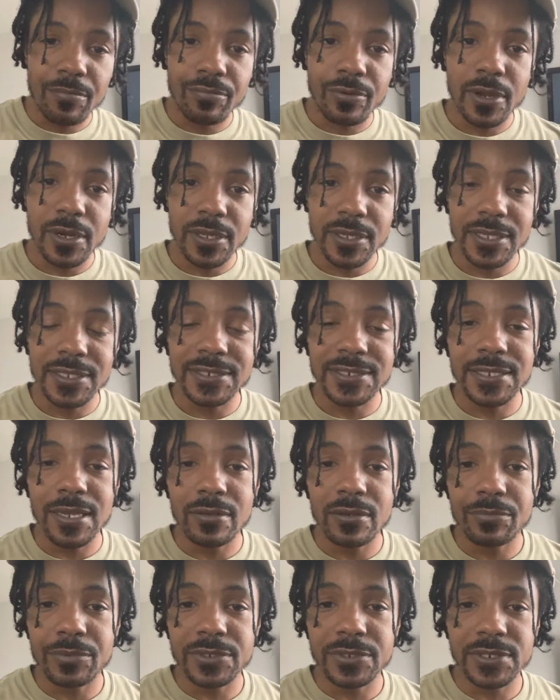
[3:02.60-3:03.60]
product and sell
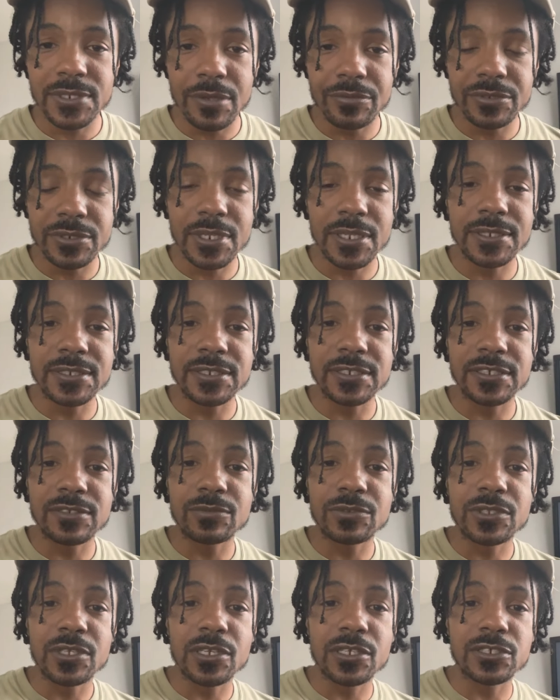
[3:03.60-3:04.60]
the perception that this is
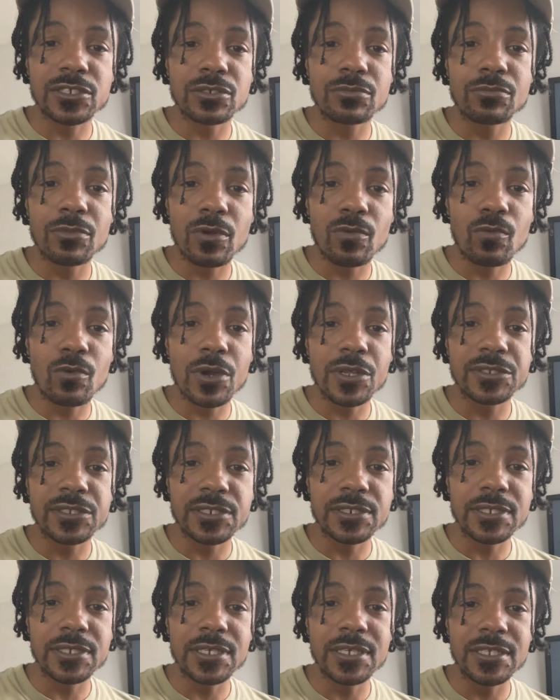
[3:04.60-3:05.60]
what the consumer wants
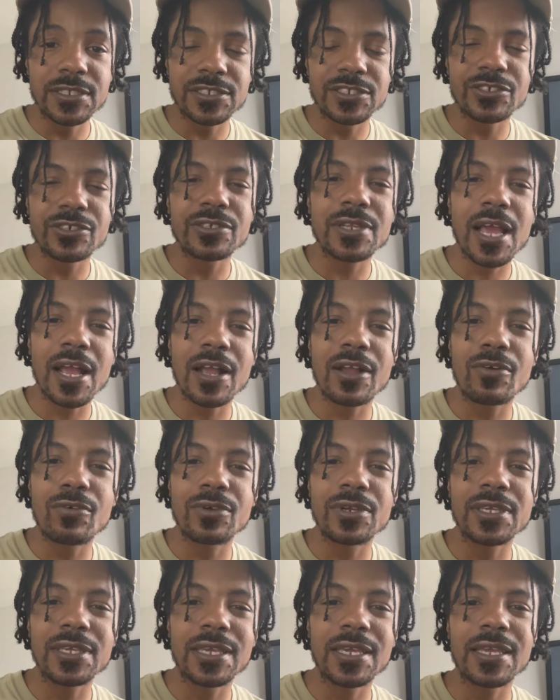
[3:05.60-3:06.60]
and needs, you're not going
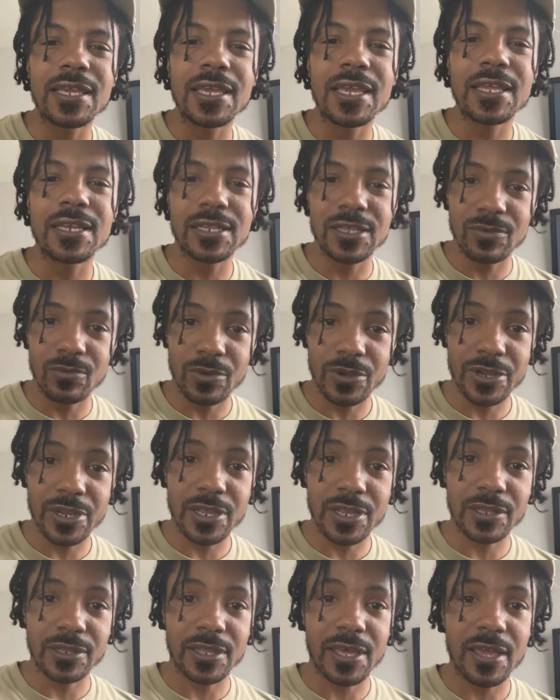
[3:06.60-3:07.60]
to get anywhere
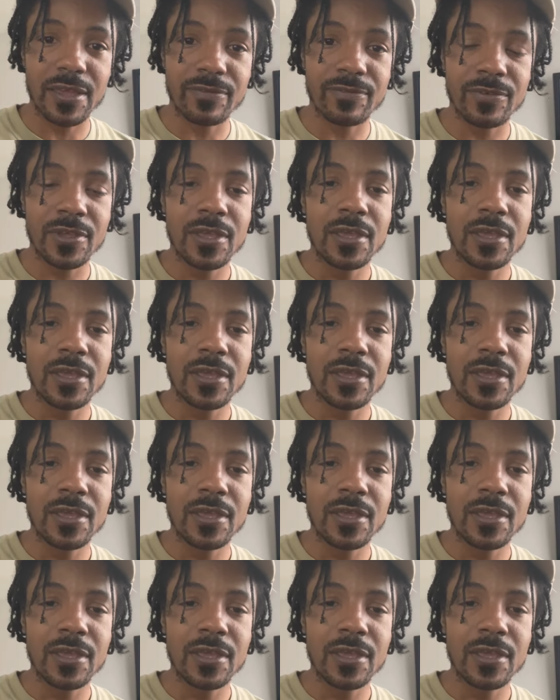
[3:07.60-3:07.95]
in life.